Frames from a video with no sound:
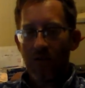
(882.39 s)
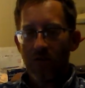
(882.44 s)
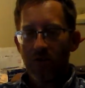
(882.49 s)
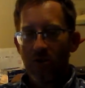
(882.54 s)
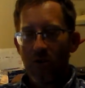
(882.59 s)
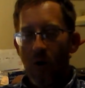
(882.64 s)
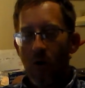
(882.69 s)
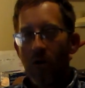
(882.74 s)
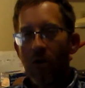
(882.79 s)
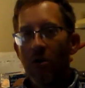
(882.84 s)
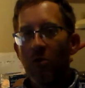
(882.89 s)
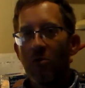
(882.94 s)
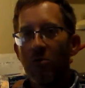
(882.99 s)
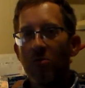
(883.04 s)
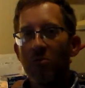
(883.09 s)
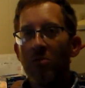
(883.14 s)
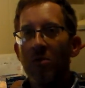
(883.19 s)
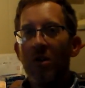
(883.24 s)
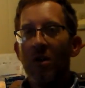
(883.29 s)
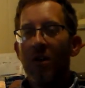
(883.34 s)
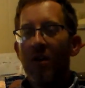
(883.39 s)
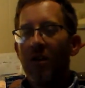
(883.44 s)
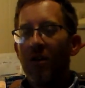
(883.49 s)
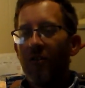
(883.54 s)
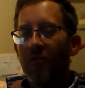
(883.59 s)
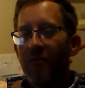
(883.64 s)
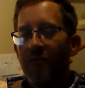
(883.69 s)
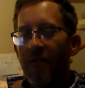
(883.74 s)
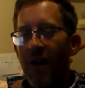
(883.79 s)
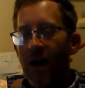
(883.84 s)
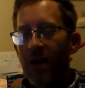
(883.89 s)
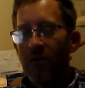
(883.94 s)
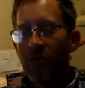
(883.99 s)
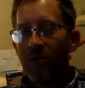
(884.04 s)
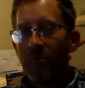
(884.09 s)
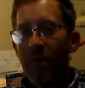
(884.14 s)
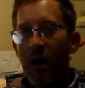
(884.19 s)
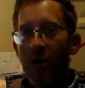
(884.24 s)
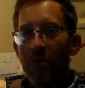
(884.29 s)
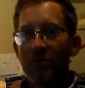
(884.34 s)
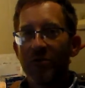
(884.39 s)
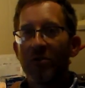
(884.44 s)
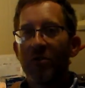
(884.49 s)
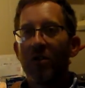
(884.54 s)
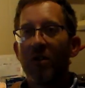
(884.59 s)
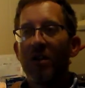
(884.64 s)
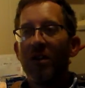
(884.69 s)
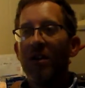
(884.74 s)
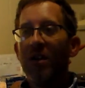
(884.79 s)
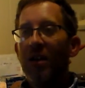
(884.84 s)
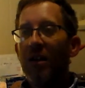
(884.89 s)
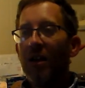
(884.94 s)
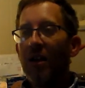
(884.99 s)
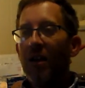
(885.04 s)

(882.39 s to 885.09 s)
charcoal vinyl upholstery,